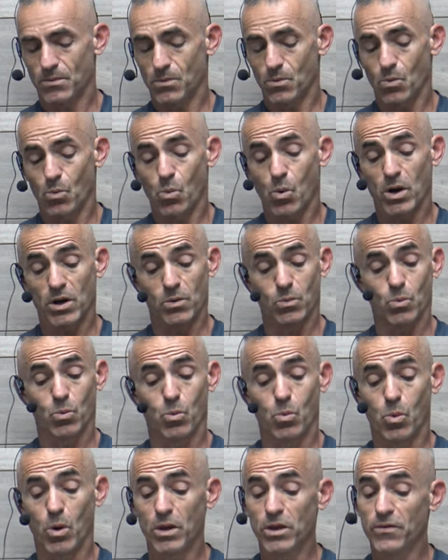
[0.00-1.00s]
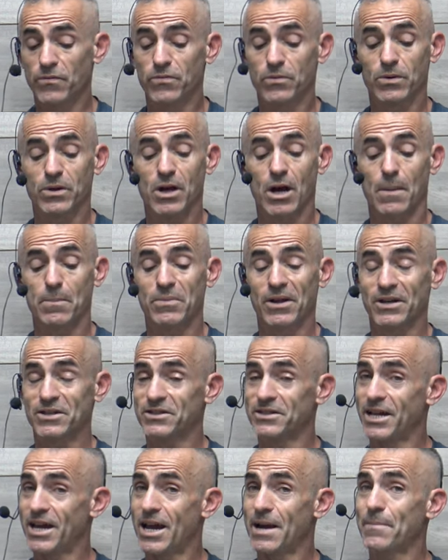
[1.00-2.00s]
what a wonderful
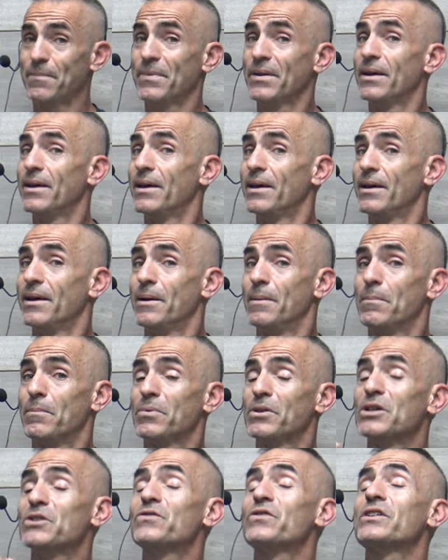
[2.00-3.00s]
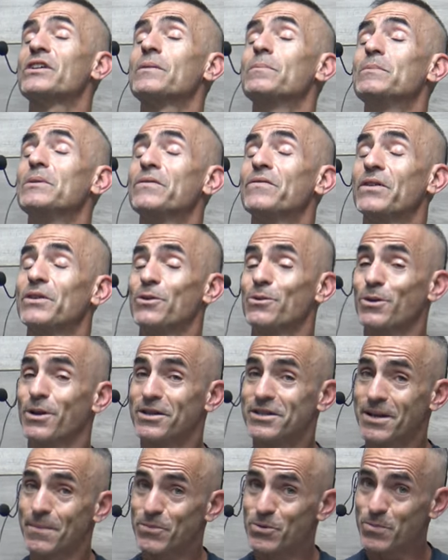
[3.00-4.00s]
complex name. Please forgive me if I don't
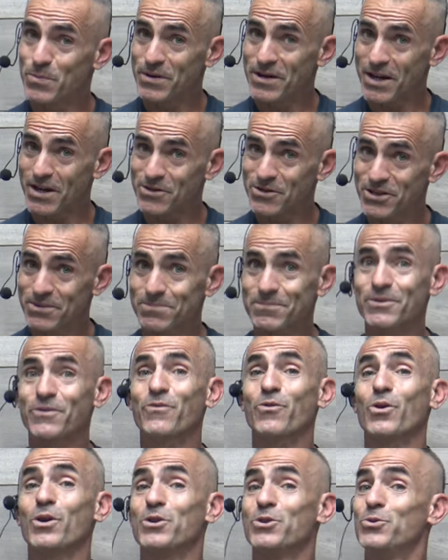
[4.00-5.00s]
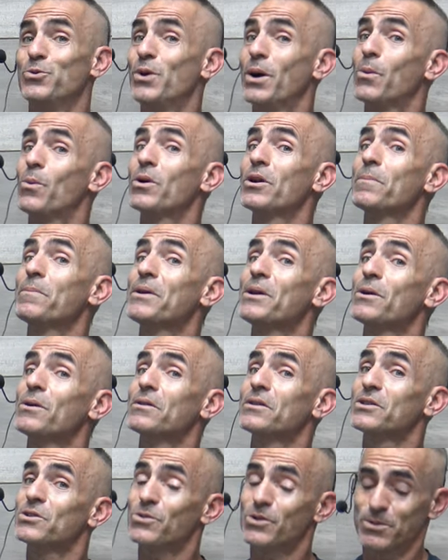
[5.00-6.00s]
attempt to pronounce it, for I do not want to appear
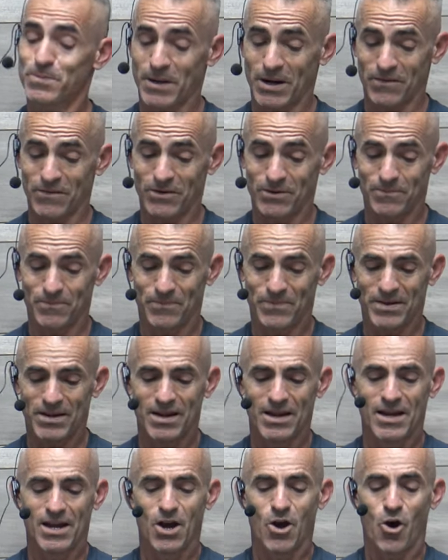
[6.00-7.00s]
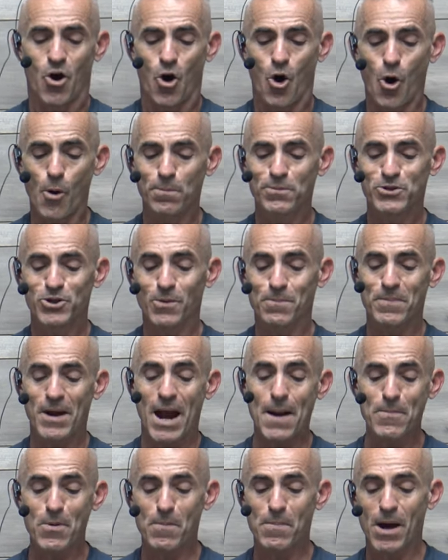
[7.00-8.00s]
disrespectful. Hopes their
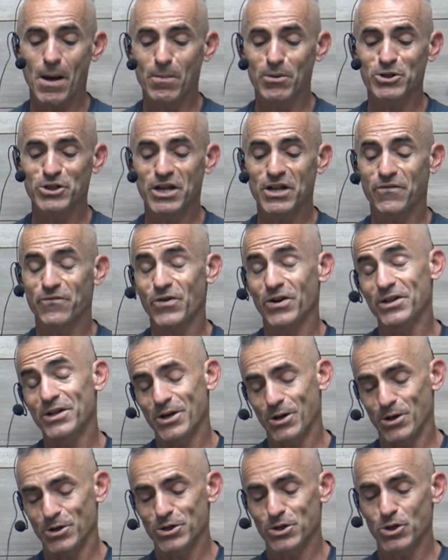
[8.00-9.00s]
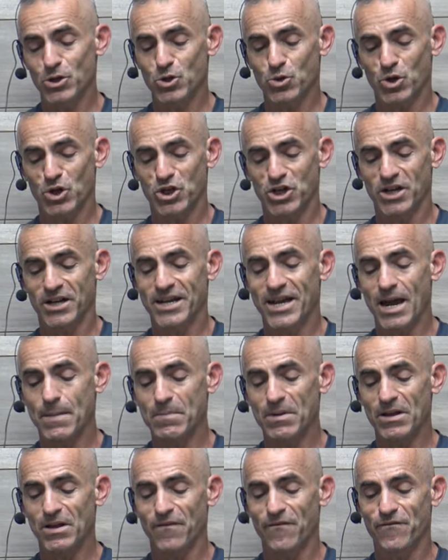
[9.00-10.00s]
paper published in the Frontiers in Nutrition can
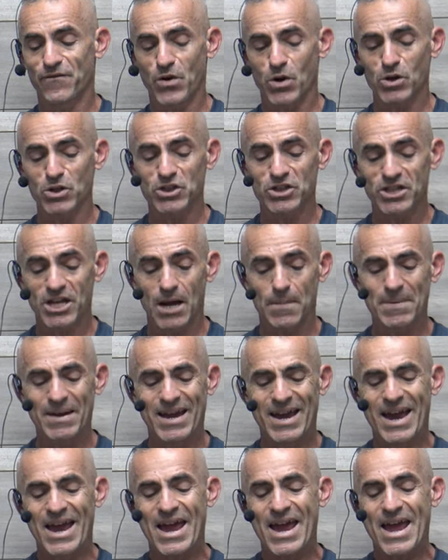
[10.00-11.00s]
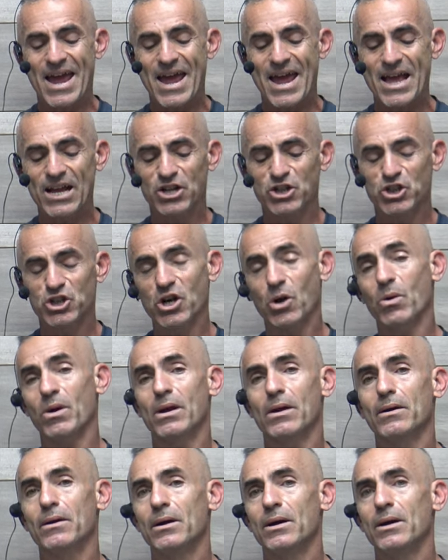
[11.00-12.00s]
be the first step in showing